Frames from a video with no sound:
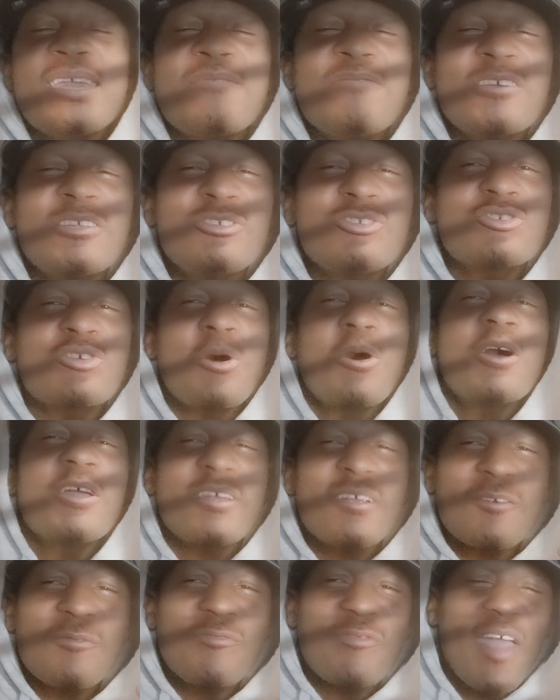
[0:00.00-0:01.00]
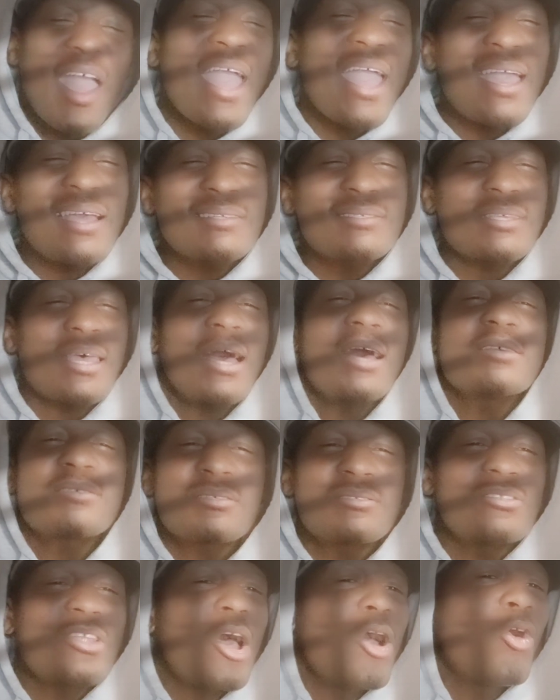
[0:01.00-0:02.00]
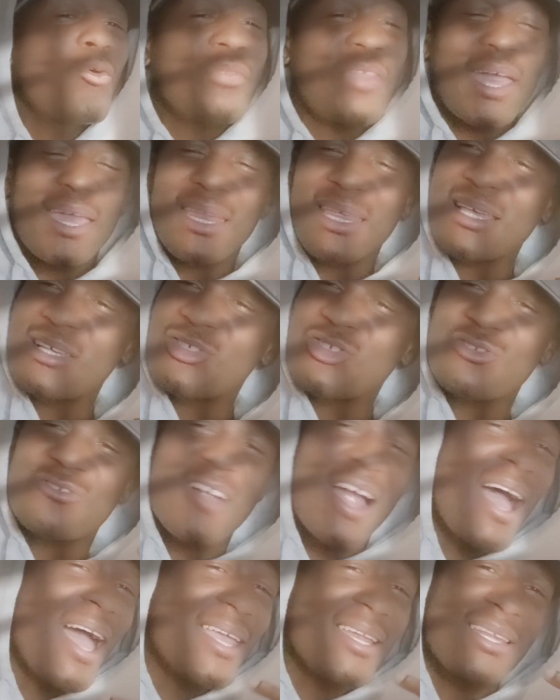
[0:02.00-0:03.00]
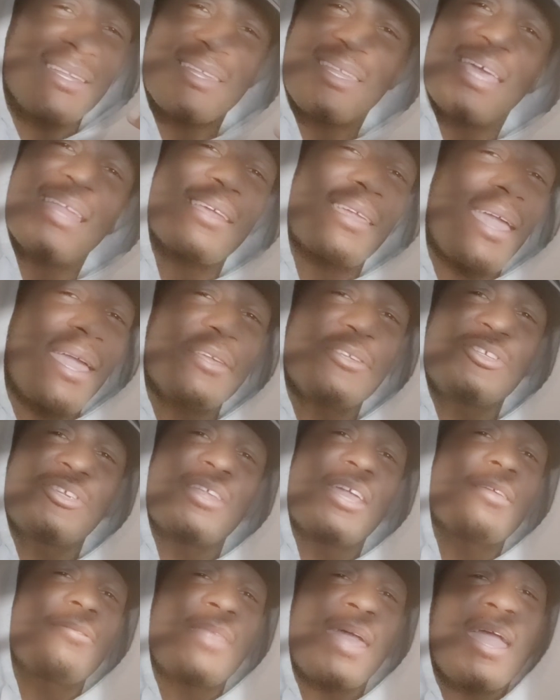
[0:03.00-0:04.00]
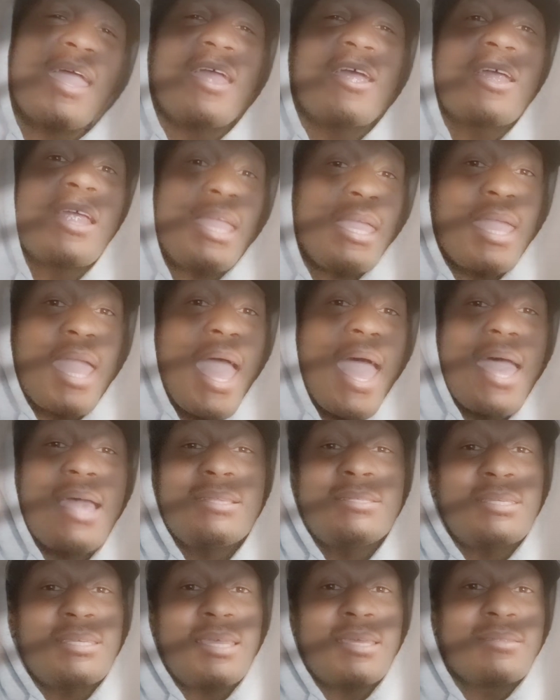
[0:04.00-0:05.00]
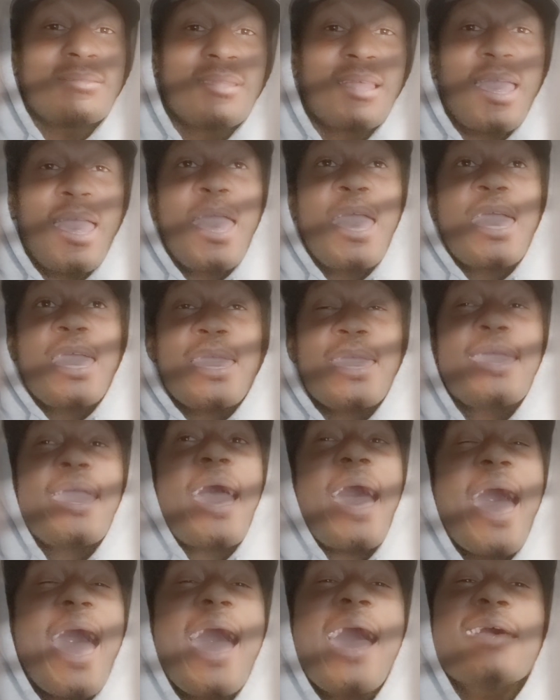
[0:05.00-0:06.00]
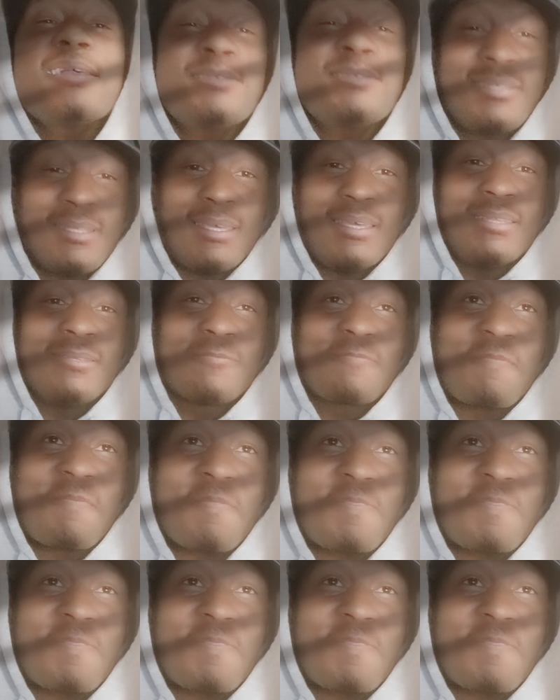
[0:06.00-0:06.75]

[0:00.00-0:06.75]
Even Joyner fans, us know that his grind and dedication ain't there. He has it. He has it.